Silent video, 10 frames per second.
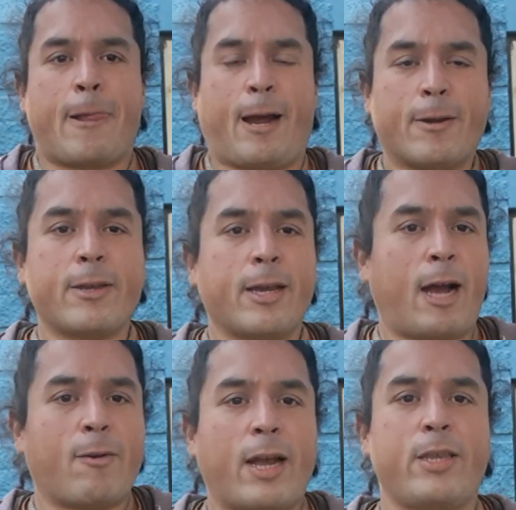
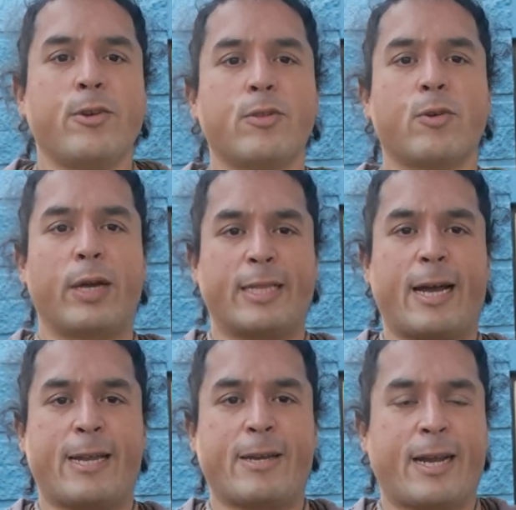How can you do it
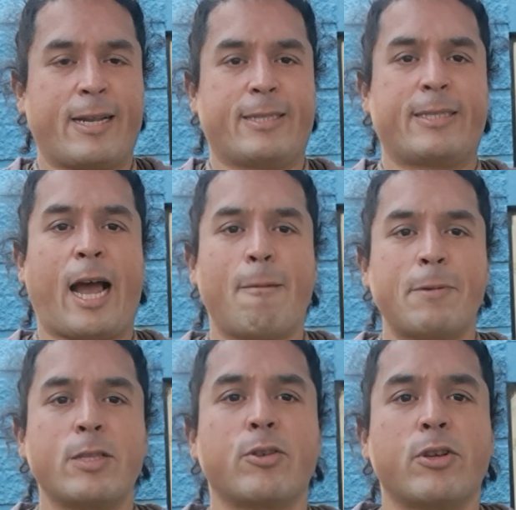that you can tap
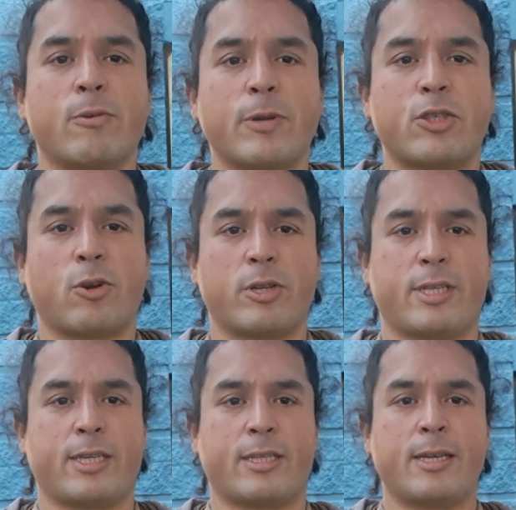into your
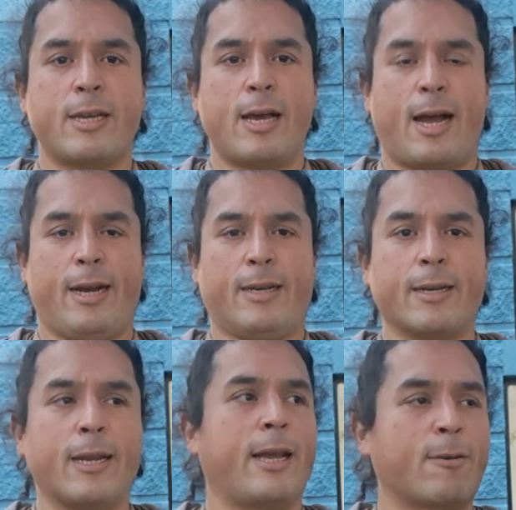resources
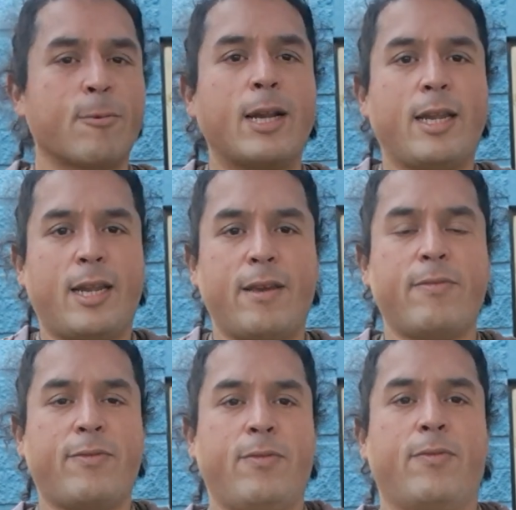and like really live
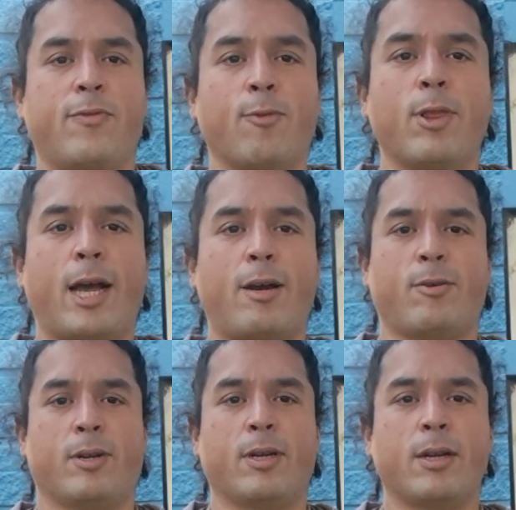full
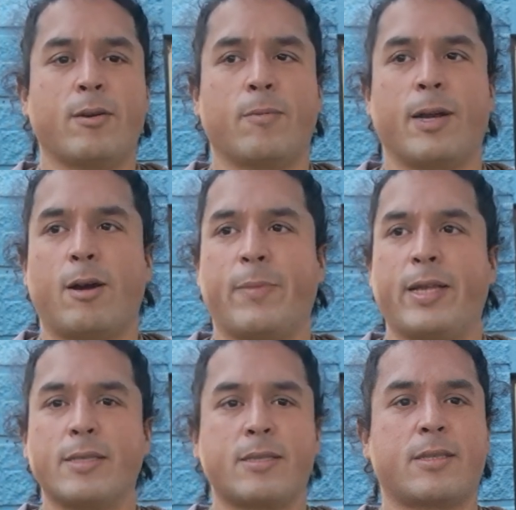out without
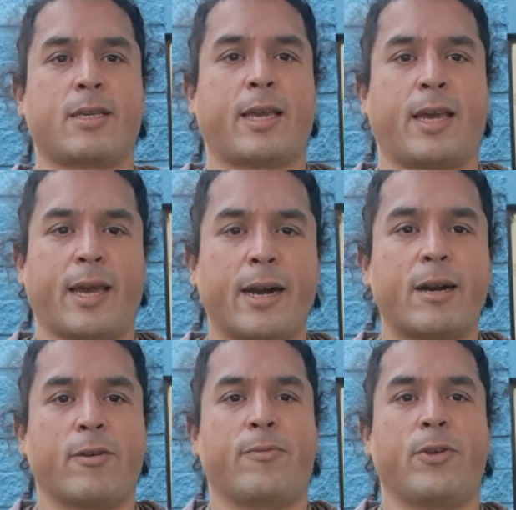being scared
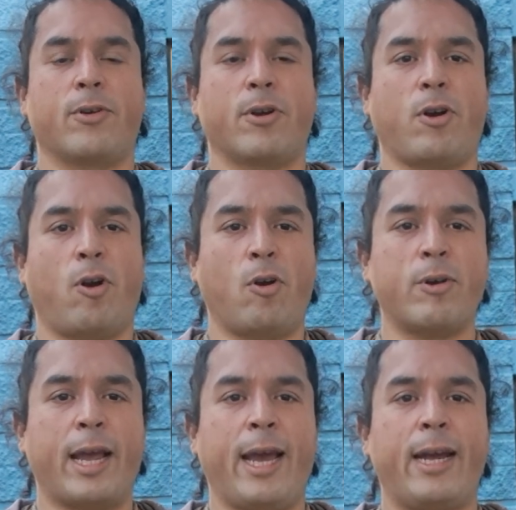of your
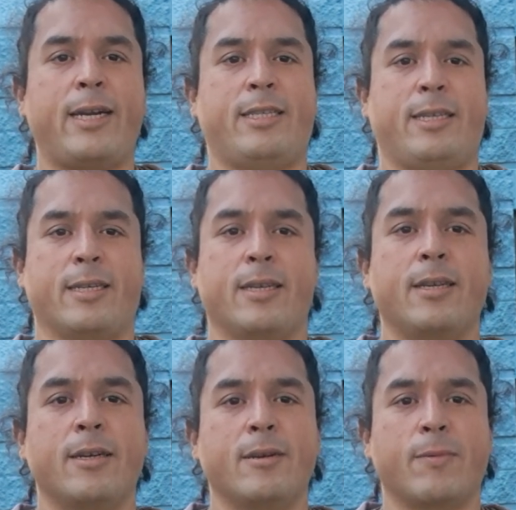own energy,
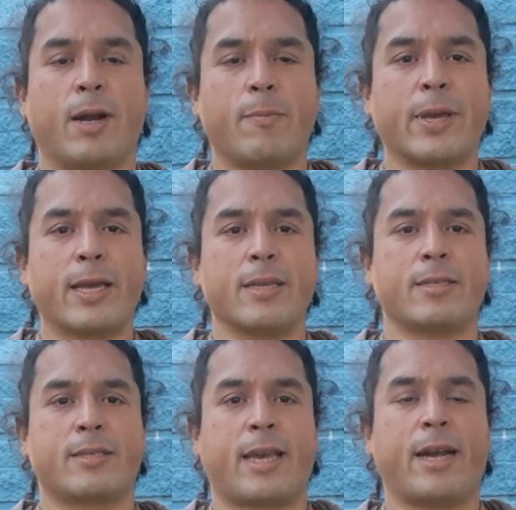without being
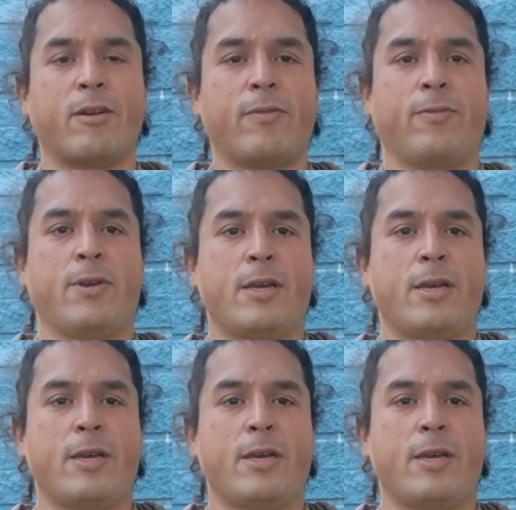scared of